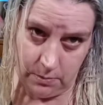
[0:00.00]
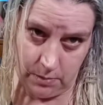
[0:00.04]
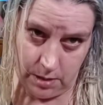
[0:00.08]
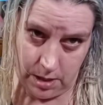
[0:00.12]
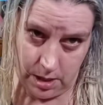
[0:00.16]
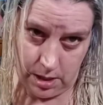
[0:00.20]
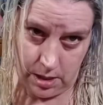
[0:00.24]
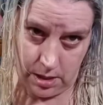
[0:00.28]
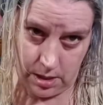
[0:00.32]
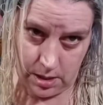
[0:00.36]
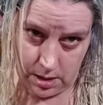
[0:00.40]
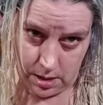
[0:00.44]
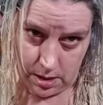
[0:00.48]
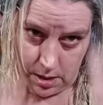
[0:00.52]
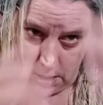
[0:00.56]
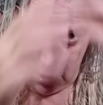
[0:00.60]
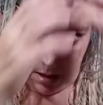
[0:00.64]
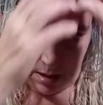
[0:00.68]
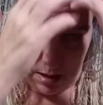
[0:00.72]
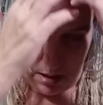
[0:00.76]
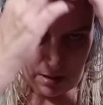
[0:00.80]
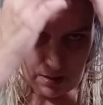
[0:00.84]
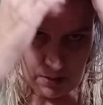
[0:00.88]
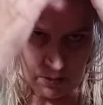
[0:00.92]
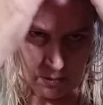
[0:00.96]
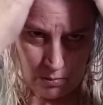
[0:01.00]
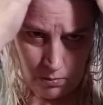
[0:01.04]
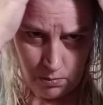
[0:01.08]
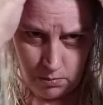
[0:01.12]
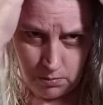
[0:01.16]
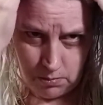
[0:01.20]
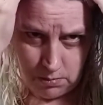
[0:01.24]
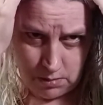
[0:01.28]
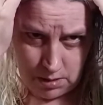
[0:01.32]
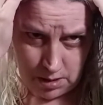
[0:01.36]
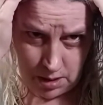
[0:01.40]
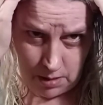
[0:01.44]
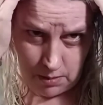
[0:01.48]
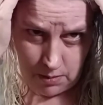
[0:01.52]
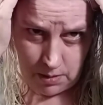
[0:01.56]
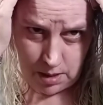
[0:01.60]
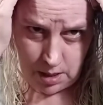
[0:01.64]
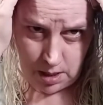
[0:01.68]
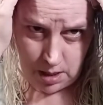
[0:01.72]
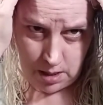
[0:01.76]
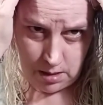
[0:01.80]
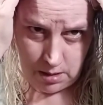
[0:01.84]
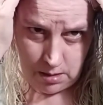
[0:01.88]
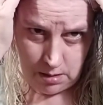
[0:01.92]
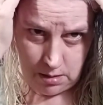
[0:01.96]
weeks. No, is that
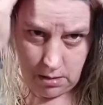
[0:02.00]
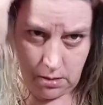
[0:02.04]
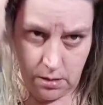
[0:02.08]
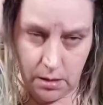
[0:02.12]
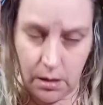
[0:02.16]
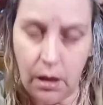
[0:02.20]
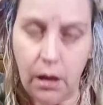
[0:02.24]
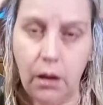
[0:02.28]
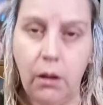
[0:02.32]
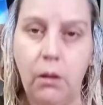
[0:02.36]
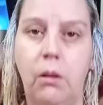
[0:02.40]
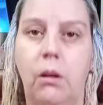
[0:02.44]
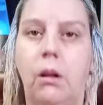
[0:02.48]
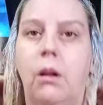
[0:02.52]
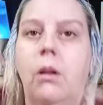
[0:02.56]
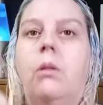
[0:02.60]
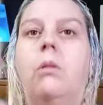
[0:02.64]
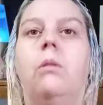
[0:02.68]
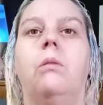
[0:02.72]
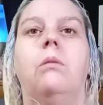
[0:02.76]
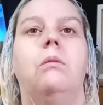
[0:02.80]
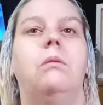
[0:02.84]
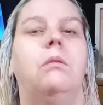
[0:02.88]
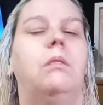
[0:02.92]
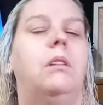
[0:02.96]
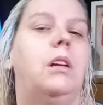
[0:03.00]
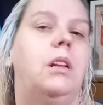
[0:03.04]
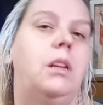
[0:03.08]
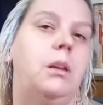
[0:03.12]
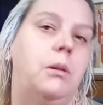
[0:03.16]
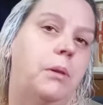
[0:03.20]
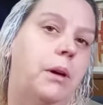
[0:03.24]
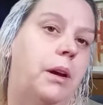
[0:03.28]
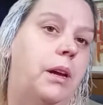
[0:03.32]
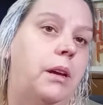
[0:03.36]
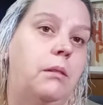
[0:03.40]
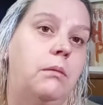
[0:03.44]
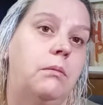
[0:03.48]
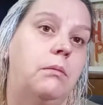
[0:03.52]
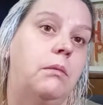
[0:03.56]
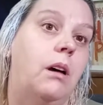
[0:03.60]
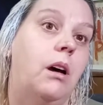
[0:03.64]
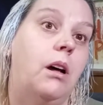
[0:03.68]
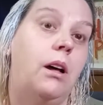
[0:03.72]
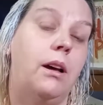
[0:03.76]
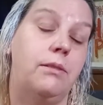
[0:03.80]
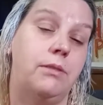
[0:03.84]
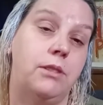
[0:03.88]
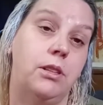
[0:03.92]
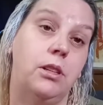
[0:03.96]
right? I don't know. Anyway,
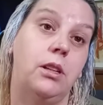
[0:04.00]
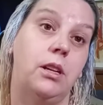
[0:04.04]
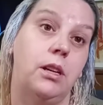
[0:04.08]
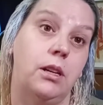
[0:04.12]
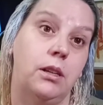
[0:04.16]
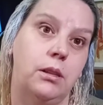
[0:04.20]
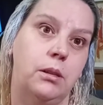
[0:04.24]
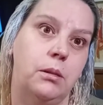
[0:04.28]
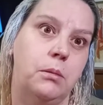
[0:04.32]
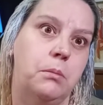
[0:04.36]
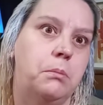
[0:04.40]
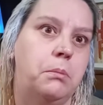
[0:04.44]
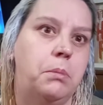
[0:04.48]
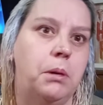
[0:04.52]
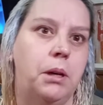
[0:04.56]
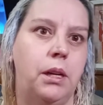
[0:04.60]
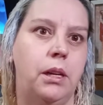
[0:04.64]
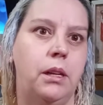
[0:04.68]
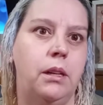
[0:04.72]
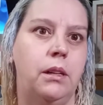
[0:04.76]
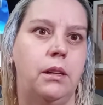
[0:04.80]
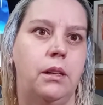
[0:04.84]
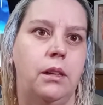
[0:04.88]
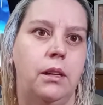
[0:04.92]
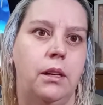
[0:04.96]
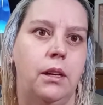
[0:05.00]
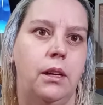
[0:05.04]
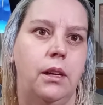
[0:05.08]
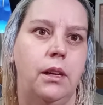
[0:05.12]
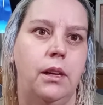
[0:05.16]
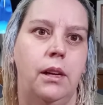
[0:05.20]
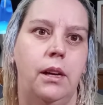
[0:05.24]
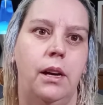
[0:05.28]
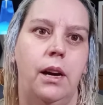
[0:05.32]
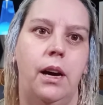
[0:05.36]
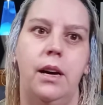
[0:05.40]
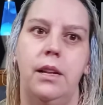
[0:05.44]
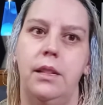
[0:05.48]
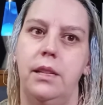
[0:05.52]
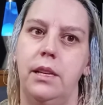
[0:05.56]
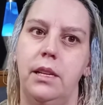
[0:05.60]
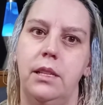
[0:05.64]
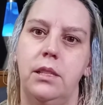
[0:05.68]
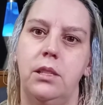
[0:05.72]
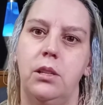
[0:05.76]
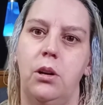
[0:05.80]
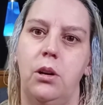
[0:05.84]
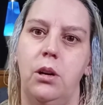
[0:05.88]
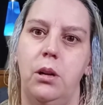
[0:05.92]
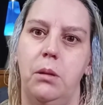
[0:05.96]
I'll have to look. But I think
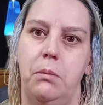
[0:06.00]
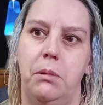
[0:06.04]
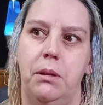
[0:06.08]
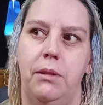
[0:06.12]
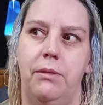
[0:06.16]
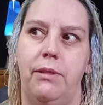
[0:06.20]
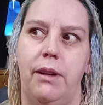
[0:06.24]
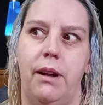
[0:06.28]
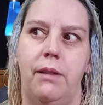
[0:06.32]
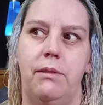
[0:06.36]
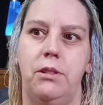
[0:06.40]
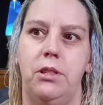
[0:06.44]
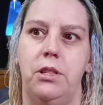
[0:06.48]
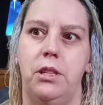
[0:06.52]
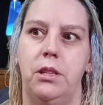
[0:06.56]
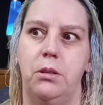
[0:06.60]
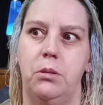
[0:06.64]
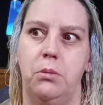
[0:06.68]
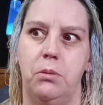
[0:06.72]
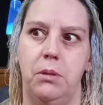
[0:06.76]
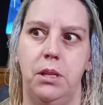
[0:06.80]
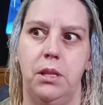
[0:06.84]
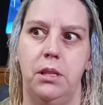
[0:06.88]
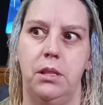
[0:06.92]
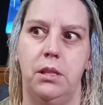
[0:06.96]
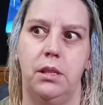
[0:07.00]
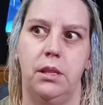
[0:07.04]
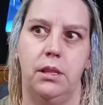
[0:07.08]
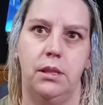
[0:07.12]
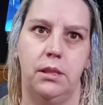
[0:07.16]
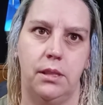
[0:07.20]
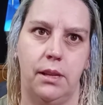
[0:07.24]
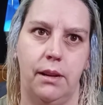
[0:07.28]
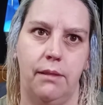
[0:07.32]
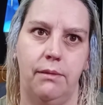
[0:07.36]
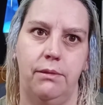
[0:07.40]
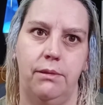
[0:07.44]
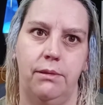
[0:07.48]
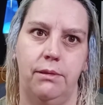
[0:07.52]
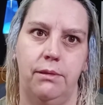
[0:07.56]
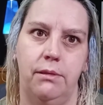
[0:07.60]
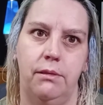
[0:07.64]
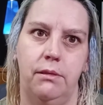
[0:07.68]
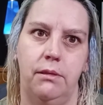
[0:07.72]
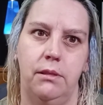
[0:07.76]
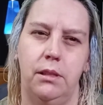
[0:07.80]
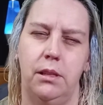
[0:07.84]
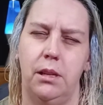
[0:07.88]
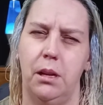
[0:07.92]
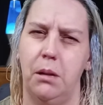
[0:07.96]
it's already been 5 or 6 weeks since I've
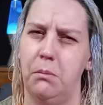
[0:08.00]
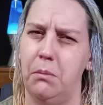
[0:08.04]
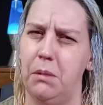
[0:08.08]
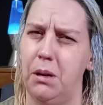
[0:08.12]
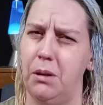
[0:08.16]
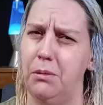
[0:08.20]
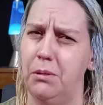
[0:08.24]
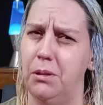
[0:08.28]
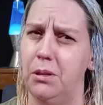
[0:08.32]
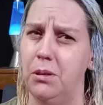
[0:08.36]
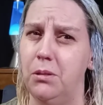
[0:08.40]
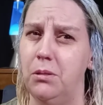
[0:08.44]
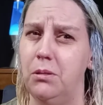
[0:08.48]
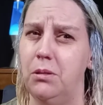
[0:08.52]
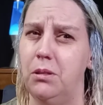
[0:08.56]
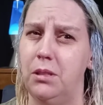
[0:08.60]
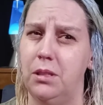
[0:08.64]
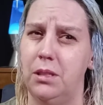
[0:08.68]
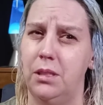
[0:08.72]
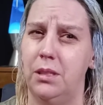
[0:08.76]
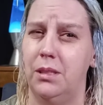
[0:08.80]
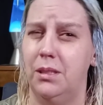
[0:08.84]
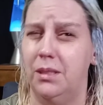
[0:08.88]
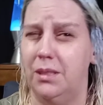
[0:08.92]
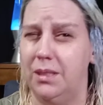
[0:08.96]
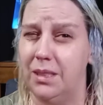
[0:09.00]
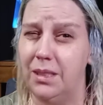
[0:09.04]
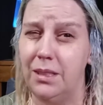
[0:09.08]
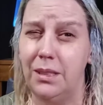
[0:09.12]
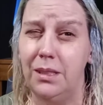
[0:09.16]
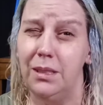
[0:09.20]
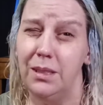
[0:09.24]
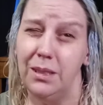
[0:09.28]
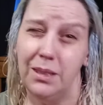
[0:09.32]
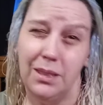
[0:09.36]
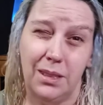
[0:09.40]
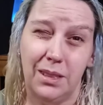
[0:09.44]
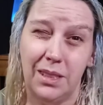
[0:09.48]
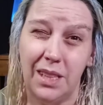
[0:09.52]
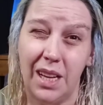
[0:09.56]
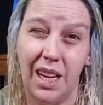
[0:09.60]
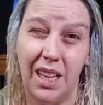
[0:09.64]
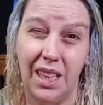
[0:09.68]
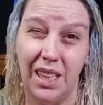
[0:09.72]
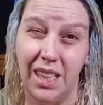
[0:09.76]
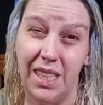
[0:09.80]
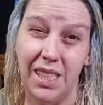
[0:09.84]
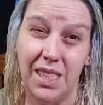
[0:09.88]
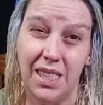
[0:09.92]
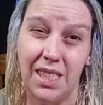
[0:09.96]
done my roots,
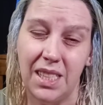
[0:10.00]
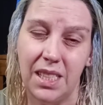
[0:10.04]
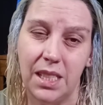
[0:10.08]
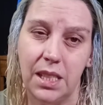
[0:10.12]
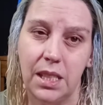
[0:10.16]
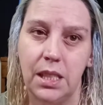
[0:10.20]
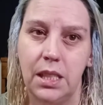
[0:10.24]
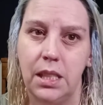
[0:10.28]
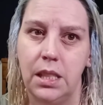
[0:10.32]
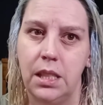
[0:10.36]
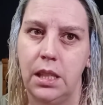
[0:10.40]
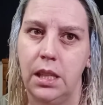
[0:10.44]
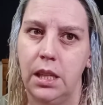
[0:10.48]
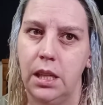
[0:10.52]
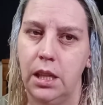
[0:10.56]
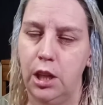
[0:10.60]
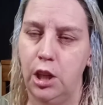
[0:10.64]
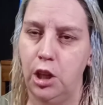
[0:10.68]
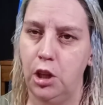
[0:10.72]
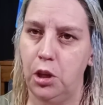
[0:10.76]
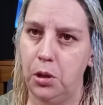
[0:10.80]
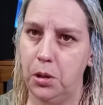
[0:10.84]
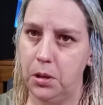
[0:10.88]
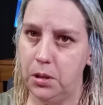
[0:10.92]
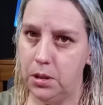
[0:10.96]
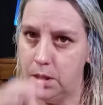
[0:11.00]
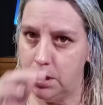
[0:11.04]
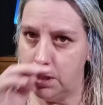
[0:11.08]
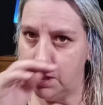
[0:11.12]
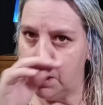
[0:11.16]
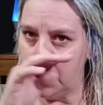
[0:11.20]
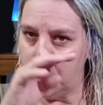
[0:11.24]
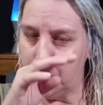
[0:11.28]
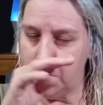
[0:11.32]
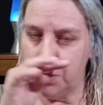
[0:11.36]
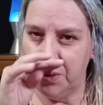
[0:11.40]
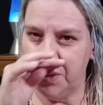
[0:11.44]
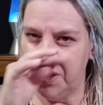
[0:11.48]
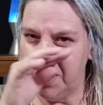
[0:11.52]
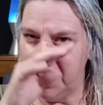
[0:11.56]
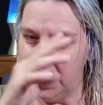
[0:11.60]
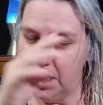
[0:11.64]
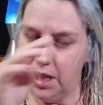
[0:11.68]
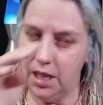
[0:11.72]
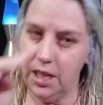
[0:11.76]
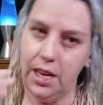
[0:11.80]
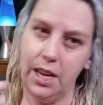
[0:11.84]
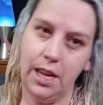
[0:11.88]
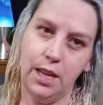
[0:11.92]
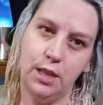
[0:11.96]
at least. So
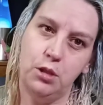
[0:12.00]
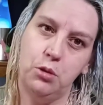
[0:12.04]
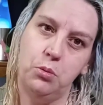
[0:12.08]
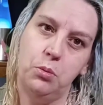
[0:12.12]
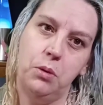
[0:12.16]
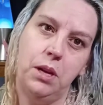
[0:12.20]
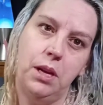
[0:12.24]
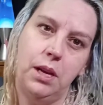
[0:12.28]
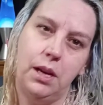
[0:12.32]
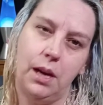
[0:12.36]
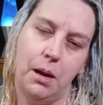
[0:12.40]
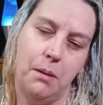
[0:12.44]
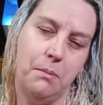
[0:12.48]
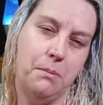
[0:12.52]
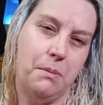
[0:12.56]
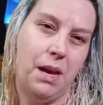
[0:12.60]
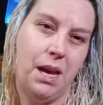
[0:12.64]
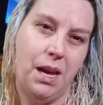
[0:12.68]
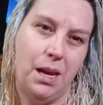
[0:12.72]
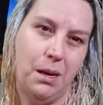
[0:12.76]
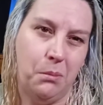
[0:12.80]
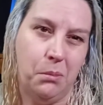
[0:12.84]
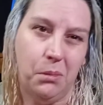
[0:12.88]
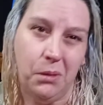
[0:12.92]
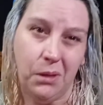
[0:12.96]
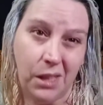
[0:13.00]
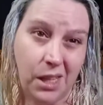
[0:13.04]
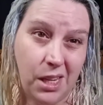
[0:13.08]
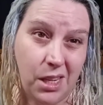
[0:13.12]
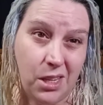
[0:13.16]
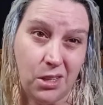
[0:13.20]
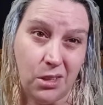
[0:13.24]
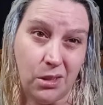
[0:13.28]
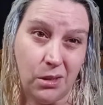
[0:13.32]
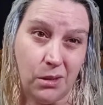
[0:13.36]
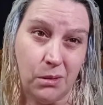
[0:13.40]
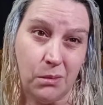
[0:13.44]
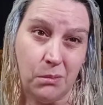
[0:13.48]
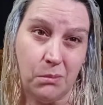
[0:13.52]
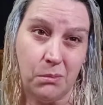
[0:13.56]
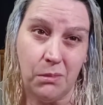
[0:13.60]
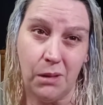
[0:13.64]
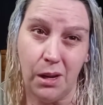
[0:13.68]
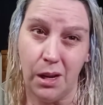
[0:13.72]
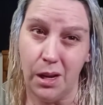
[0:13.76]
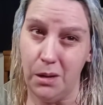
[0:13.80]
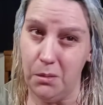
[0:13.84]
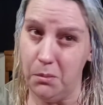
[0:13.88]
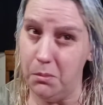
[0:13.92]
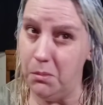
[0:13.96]
in the next week, I may bleach them.
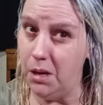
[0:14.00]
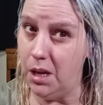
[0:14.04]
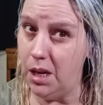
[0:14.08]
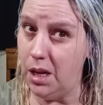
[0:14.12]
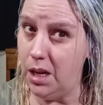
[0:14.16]
I